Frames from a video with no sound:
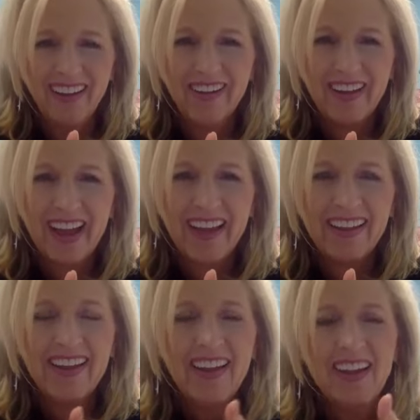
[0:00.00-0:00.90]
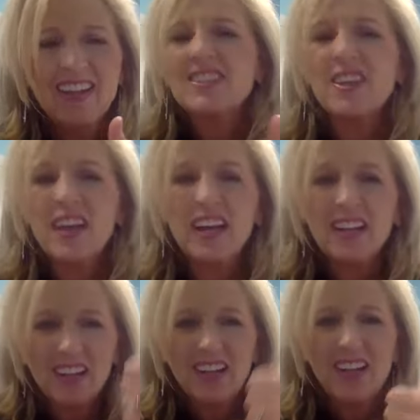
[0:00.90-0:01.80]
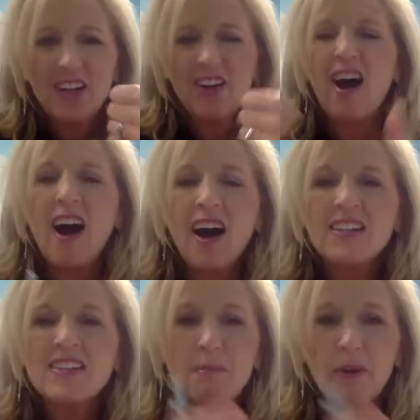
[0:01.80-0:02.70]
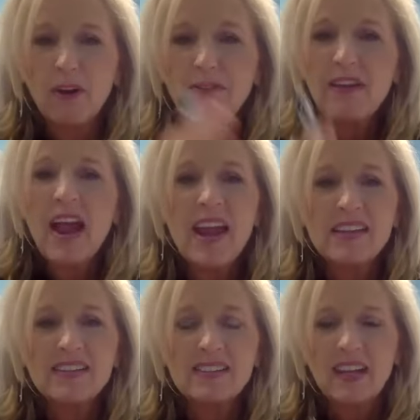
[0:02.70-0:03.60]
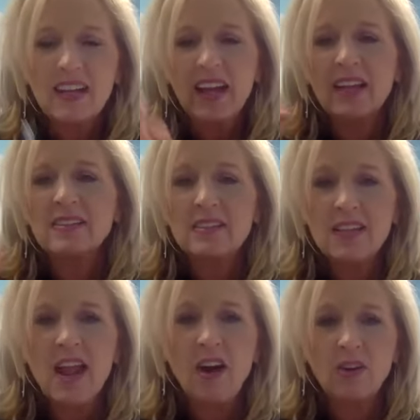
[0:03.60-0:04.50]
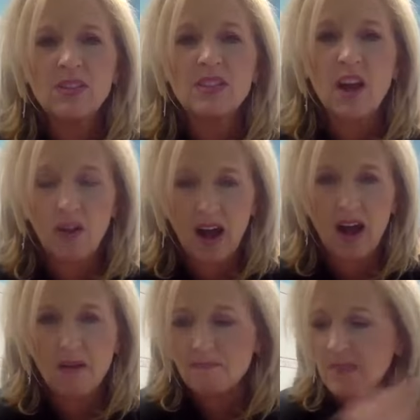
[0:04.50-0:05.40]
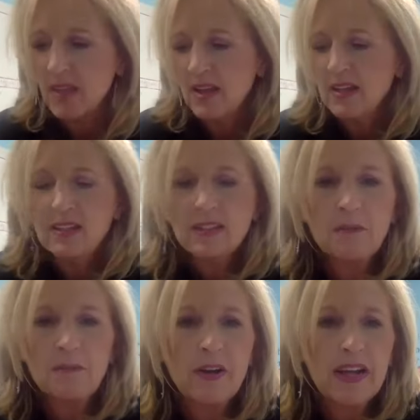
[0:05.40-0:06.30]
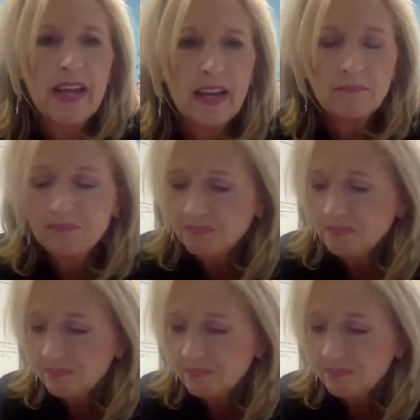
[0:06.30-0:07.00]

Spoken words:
okay? So that your odds per face and sales go up. So Marianne,